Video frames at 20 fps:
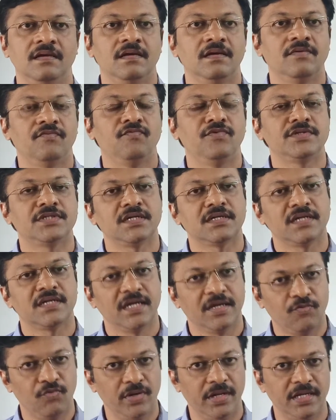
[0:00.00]
We shall
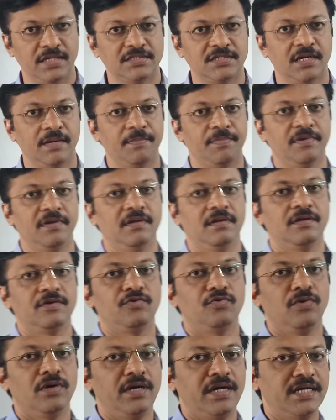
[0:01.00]
take one example
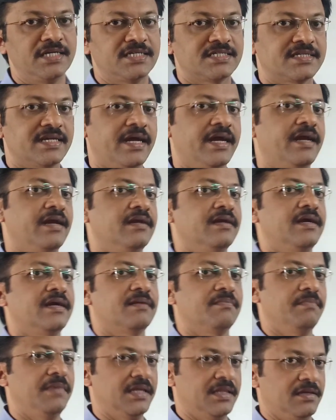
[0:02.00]
to understand
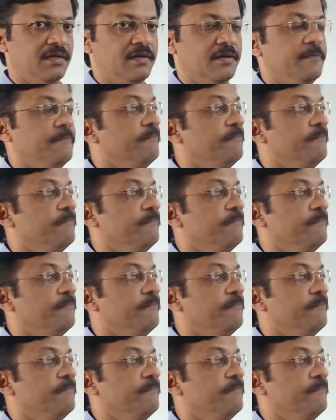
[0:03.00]
that method.